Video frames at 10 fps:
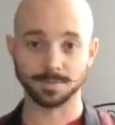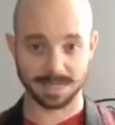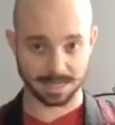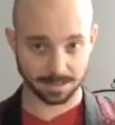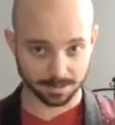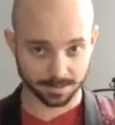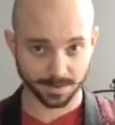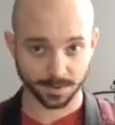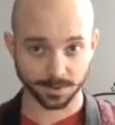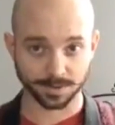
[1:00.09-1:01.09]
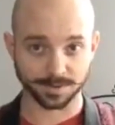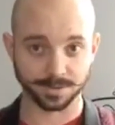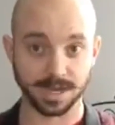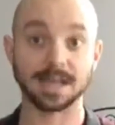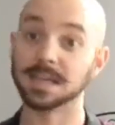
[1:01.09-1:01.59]
be
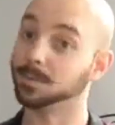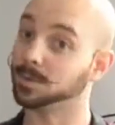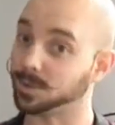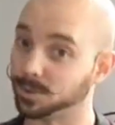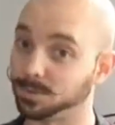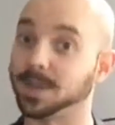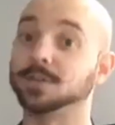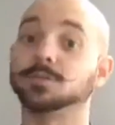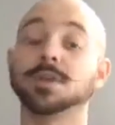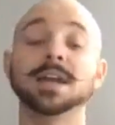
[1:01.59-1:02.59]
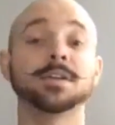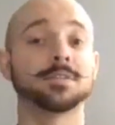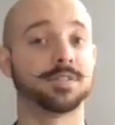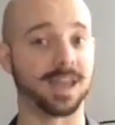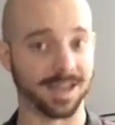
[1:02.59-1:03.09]
not equal to, but greater
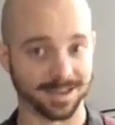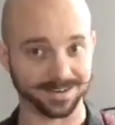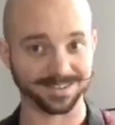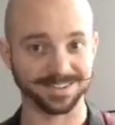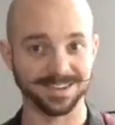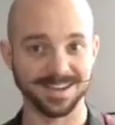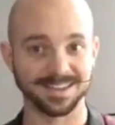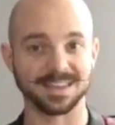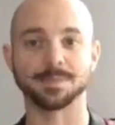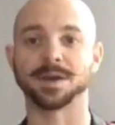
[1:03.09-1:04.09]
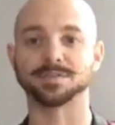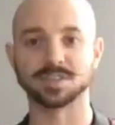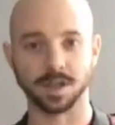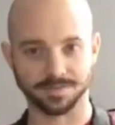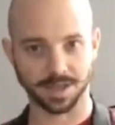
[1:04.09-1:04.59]
than the amount of
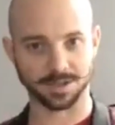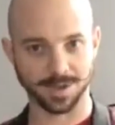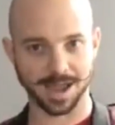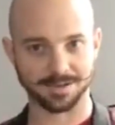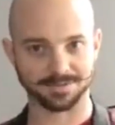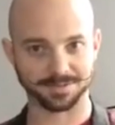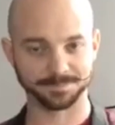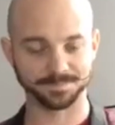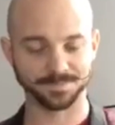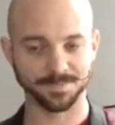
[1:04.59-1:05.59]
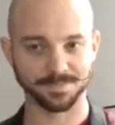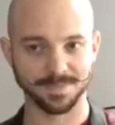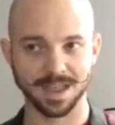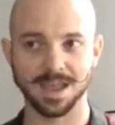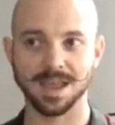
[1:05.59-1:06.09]
stuff that you have.
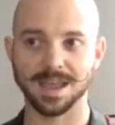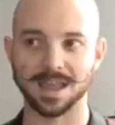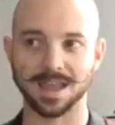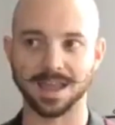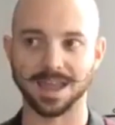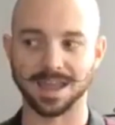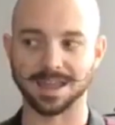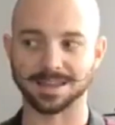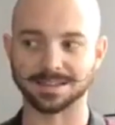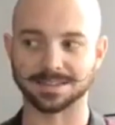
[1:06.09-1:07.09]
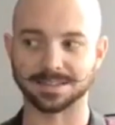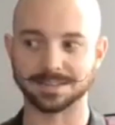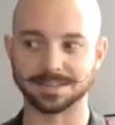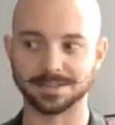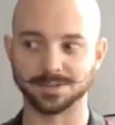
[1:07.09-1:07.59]
And
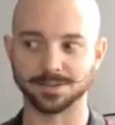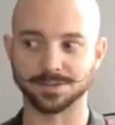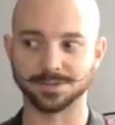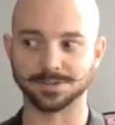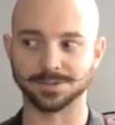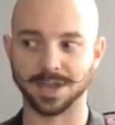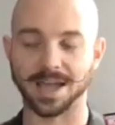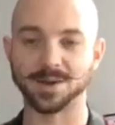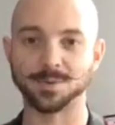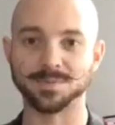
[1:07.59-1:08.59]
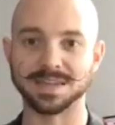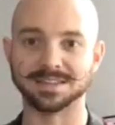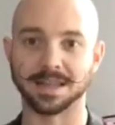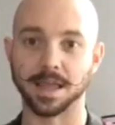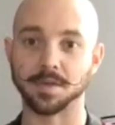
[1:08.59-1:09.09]
I don't mean
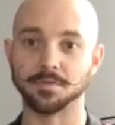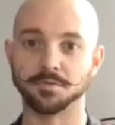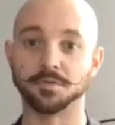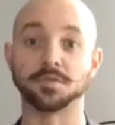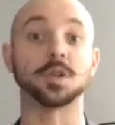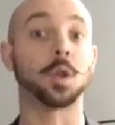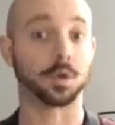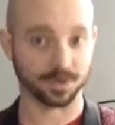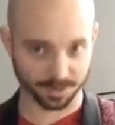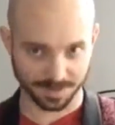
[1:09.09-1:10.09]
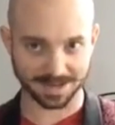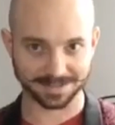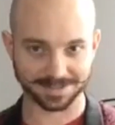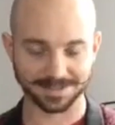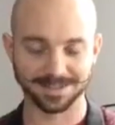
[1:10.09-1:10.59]
like floor
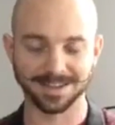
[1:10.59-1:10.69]
space.